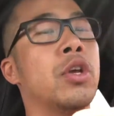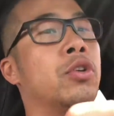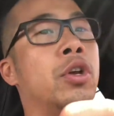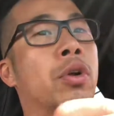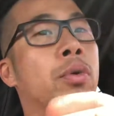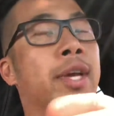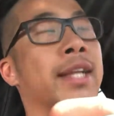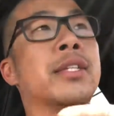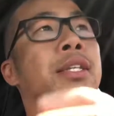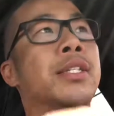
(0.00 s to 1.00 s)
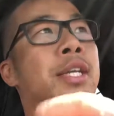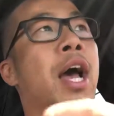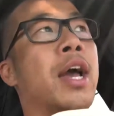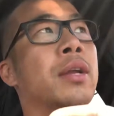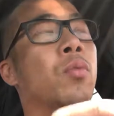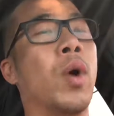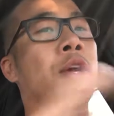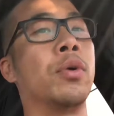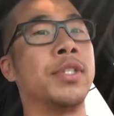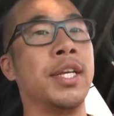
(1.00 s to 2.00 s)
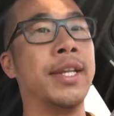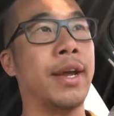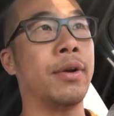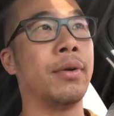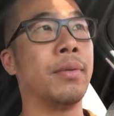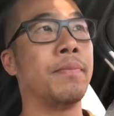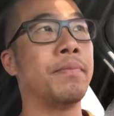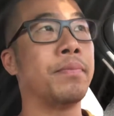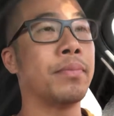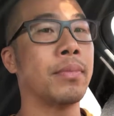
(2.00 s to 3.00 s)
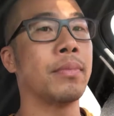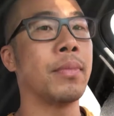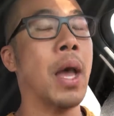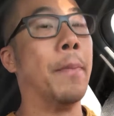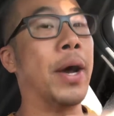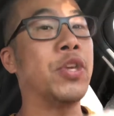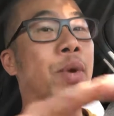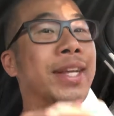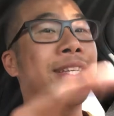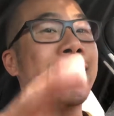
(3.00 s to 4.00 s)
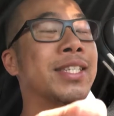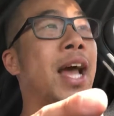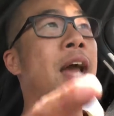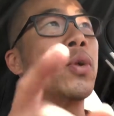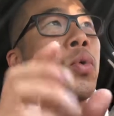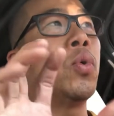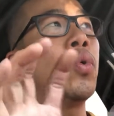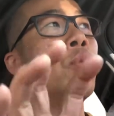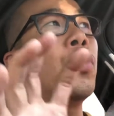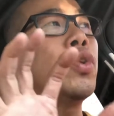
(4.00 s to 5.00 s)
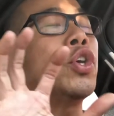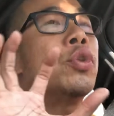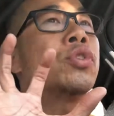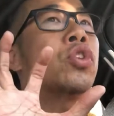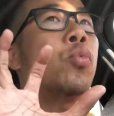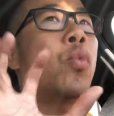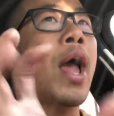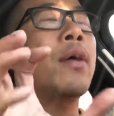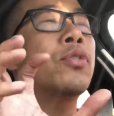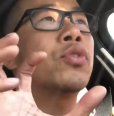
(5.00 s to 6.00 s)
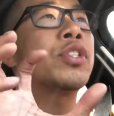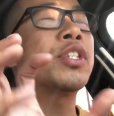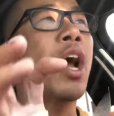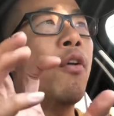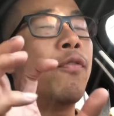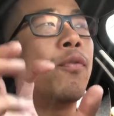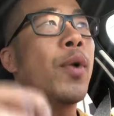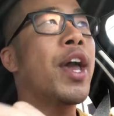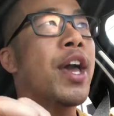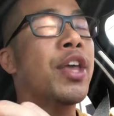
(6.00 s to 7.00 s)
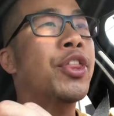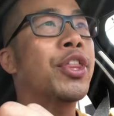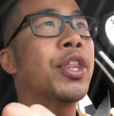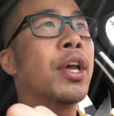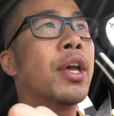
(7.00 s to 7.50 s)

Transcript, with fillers: You don't get to decide what goes in there. But you get to decide who you surround yourself with